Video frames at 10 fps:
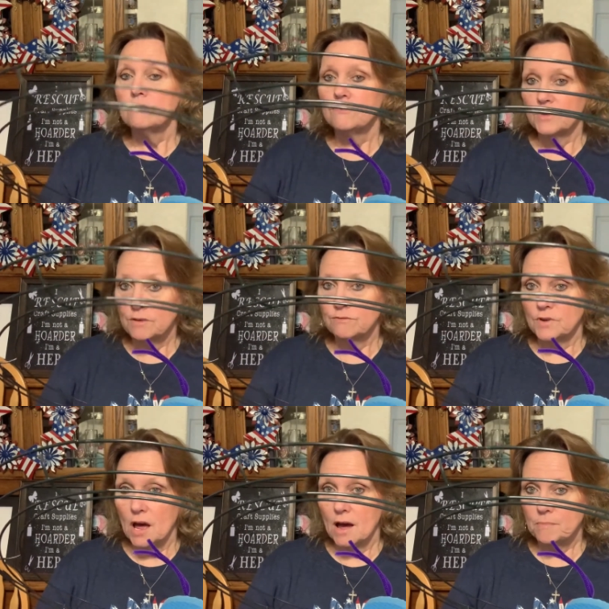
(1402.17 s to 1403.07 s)

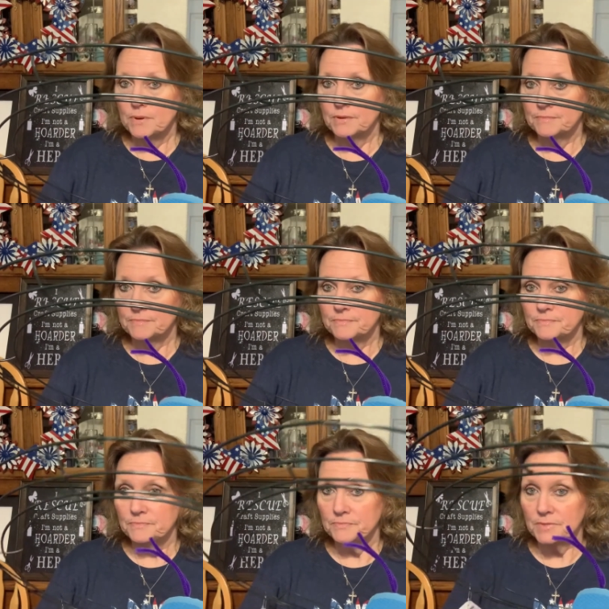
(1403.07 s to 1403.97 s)
flip-flop,
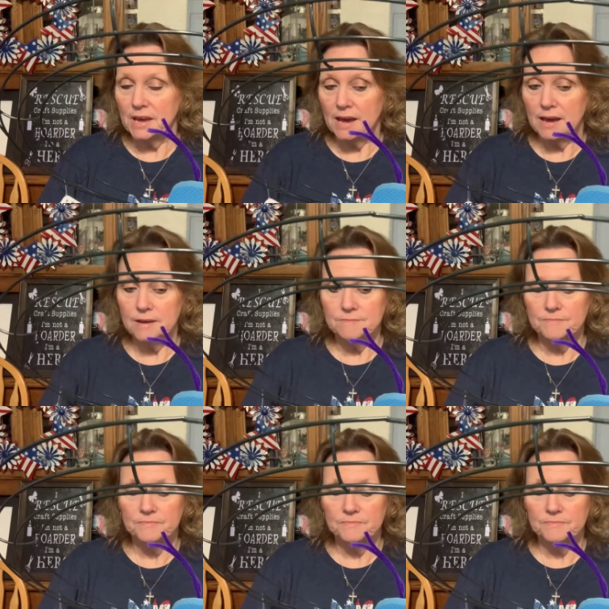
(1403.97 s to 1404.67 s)
okay,